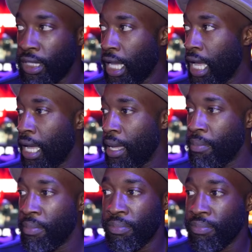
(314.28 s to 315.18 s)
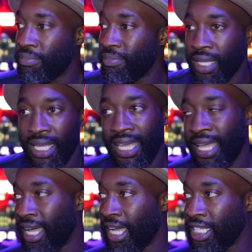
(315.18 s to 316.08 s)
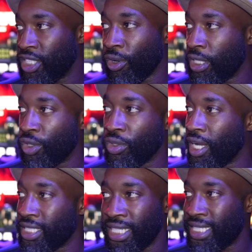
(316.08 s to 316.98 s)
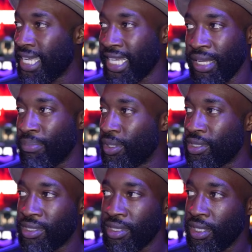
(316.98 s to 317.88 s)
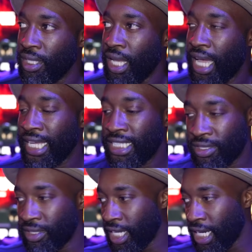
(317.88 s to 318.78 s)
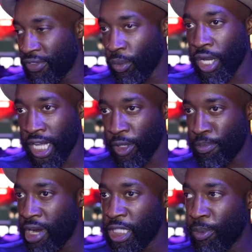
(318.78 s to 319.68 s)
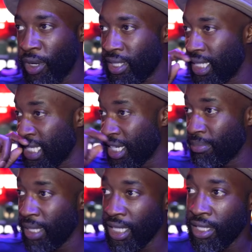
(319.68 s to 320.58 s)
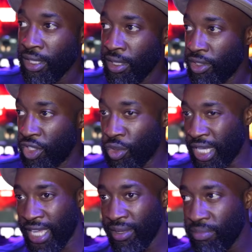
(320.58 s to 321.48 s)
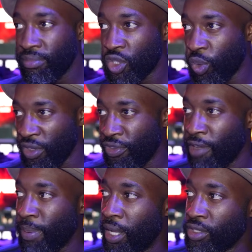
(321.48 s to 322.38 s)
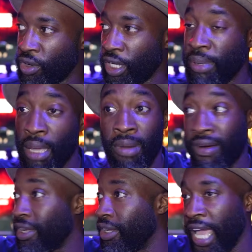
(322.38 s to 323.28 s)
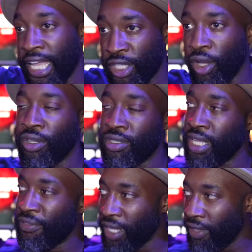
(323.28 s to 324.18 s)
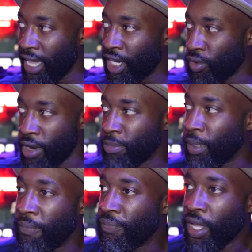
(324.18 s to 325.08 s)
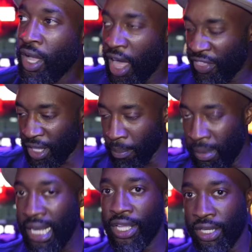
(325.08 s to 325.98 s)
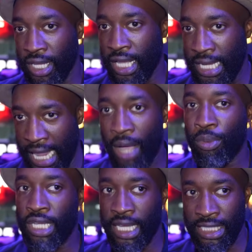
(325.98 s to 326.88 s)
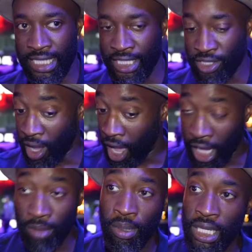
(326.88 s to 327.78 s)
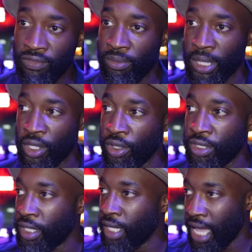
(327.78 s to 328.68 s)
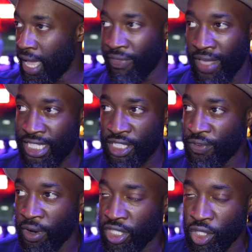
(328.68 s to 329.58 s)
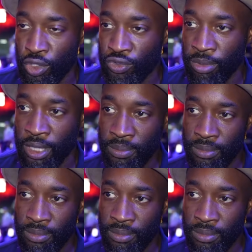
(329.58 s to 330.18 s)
It's not going to do Garcia tank numbers. I guess they're going to have to work out the price point. Is it going to be UK £25 or is it going to be American $80? They have to get that correct. But I think a million nowadays is unbelievably good. And that's as far as it goes for me.